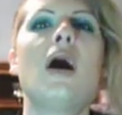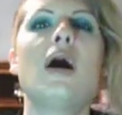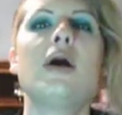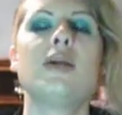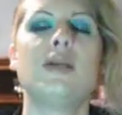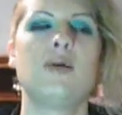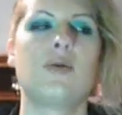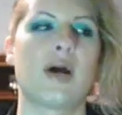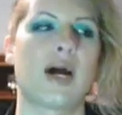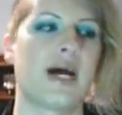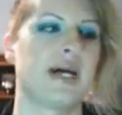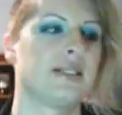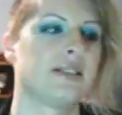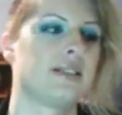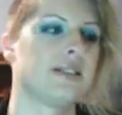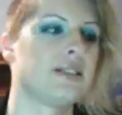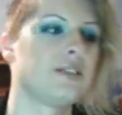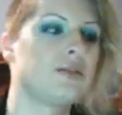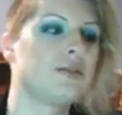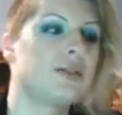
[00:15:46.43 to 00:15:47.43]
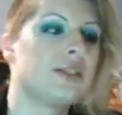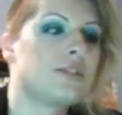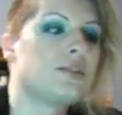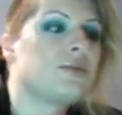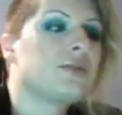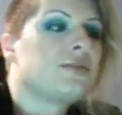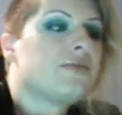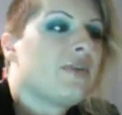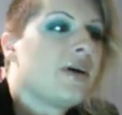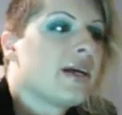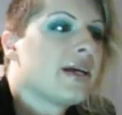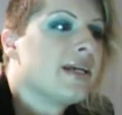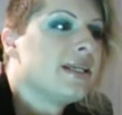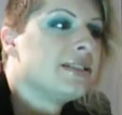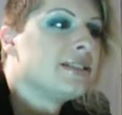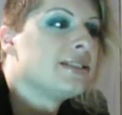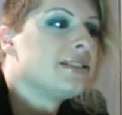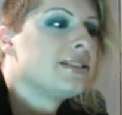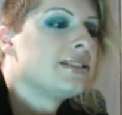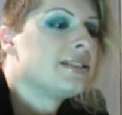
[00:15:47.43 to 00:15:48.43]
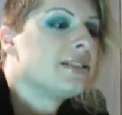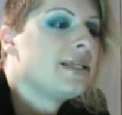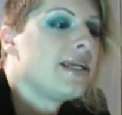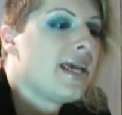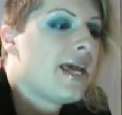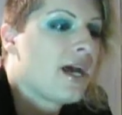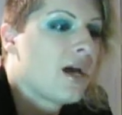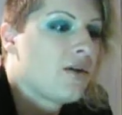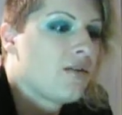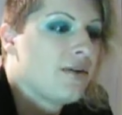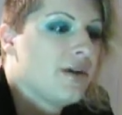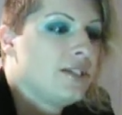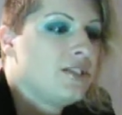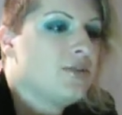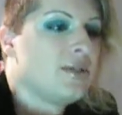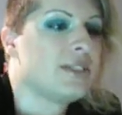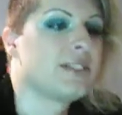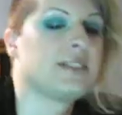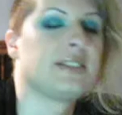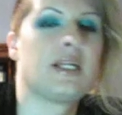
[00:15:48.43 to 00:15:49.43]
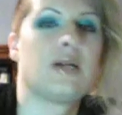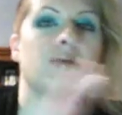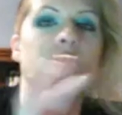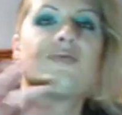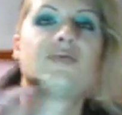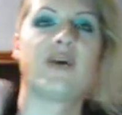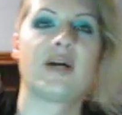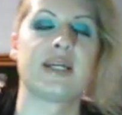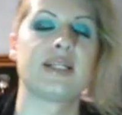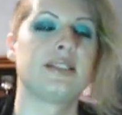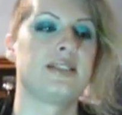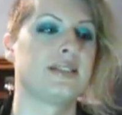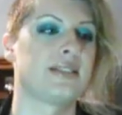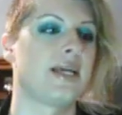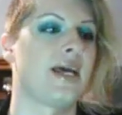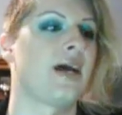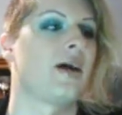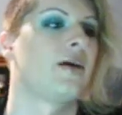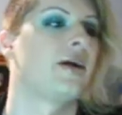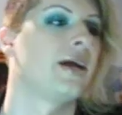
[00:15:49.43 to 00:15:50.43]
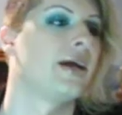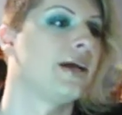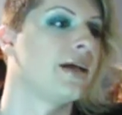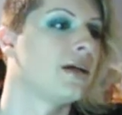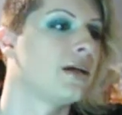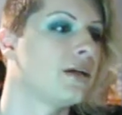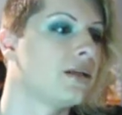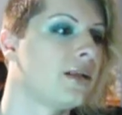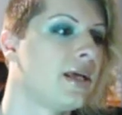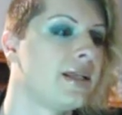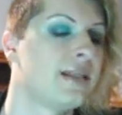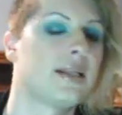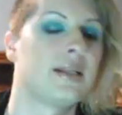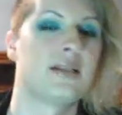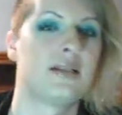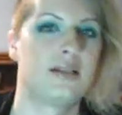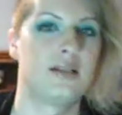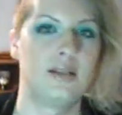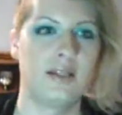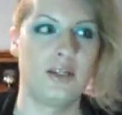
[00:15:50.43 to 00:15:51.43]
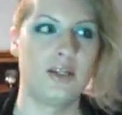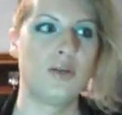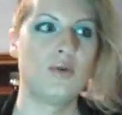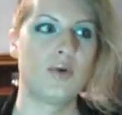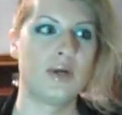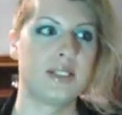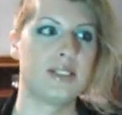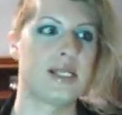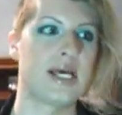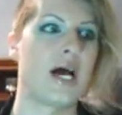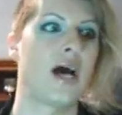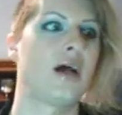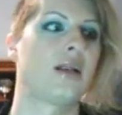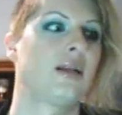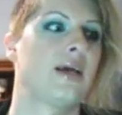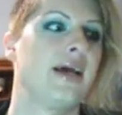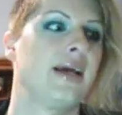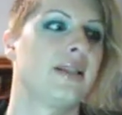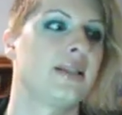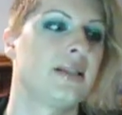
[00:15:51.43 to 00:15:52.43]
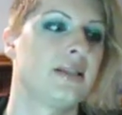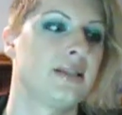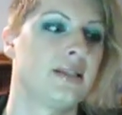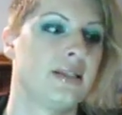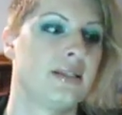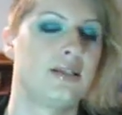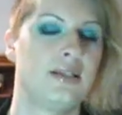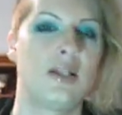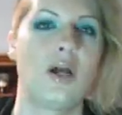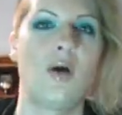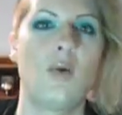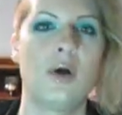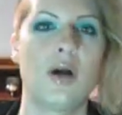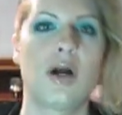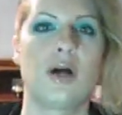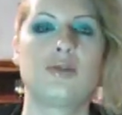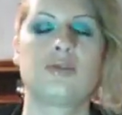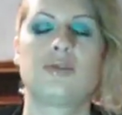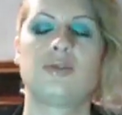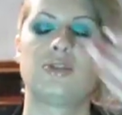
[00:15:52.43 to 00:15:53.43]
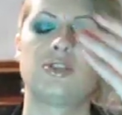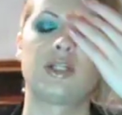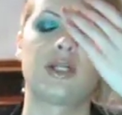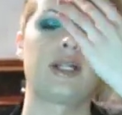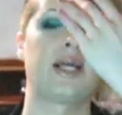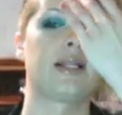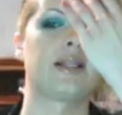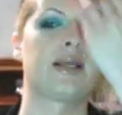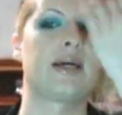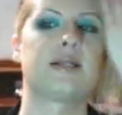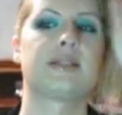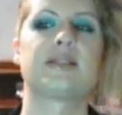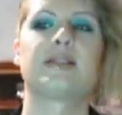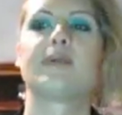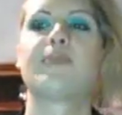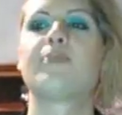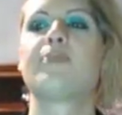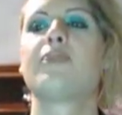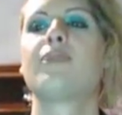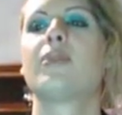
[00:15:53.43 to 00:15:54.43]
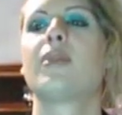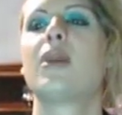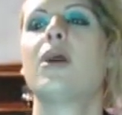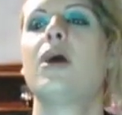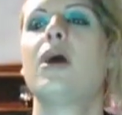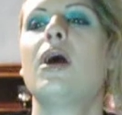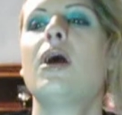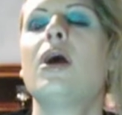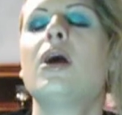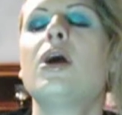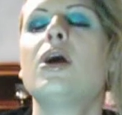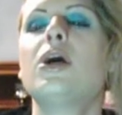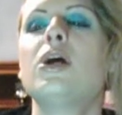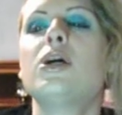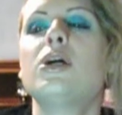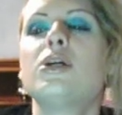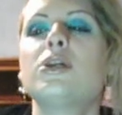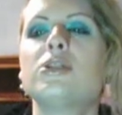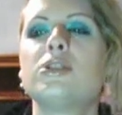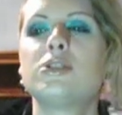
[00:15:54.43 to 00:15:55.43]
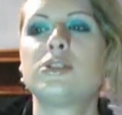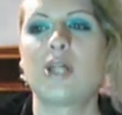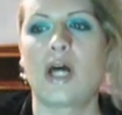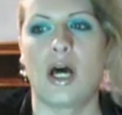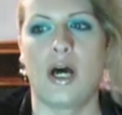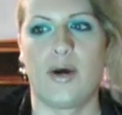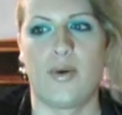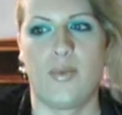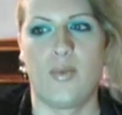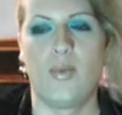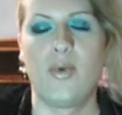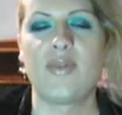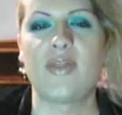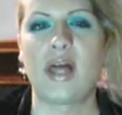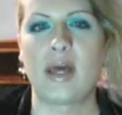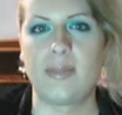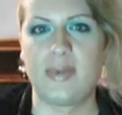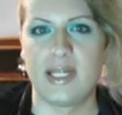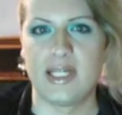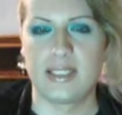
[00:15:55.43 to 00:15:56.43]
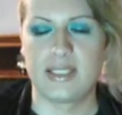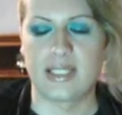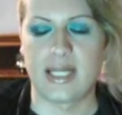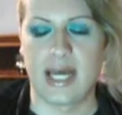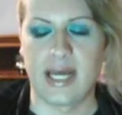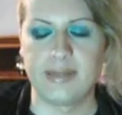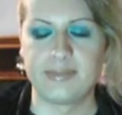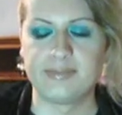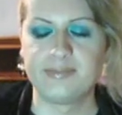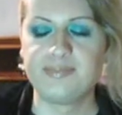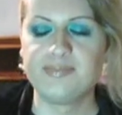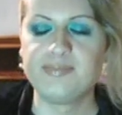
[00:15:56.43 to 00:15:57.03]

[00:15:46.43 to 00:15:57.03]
you guys, this this was fucking scary. Do you understand? It was fucking scary. Like the you can tell, like the, the no one goes through shit like this. So, with that being said,